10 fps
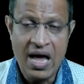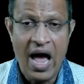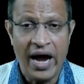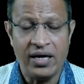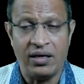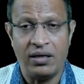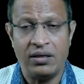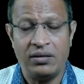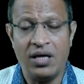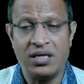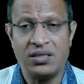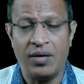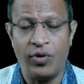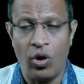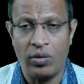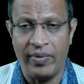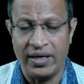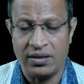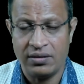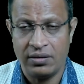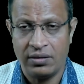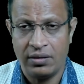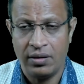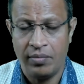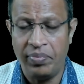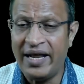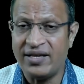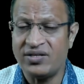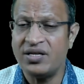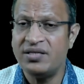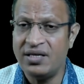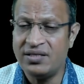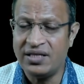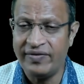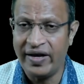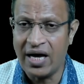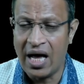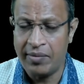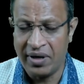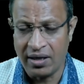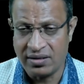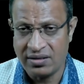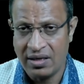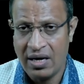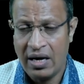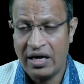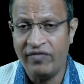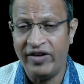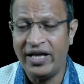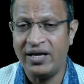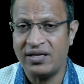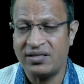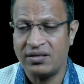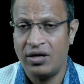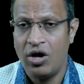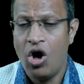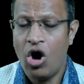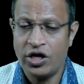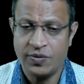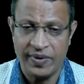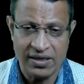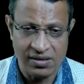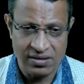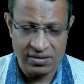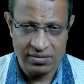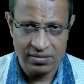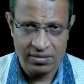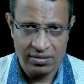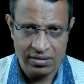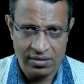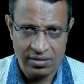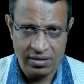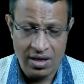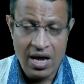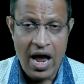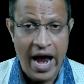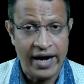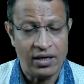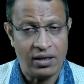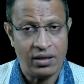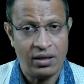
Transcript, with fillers: and the Assam government placed CCTV cameras in various hospitals. And